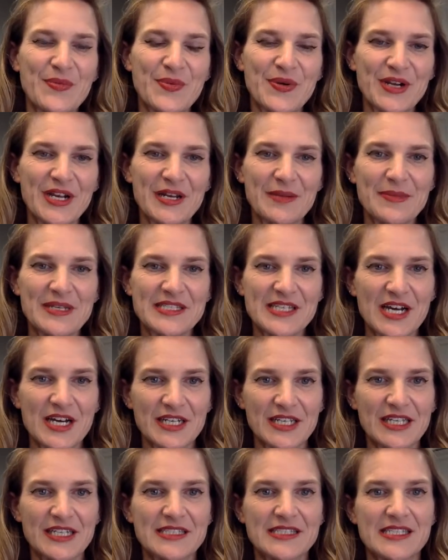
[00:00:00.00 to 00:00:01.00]
We're going to be
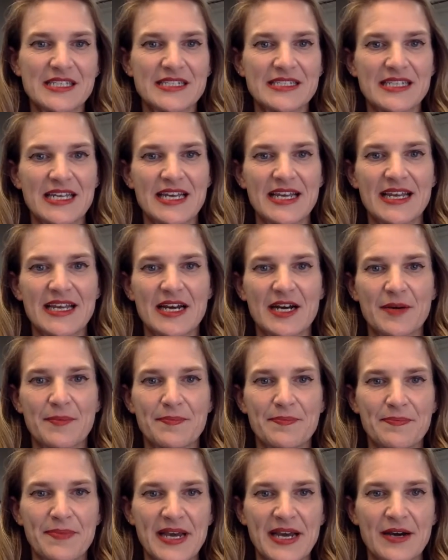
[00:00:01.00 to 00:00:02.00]
talking today
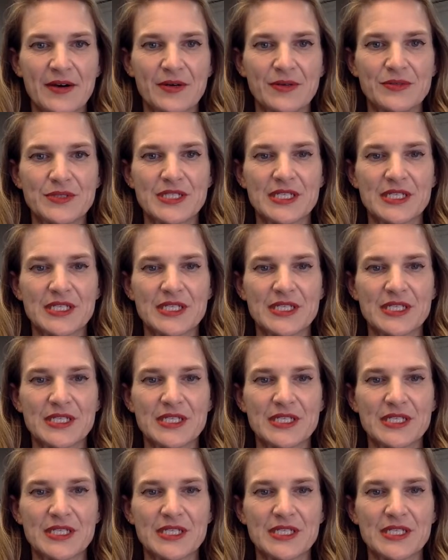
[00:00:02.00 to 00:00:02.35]
about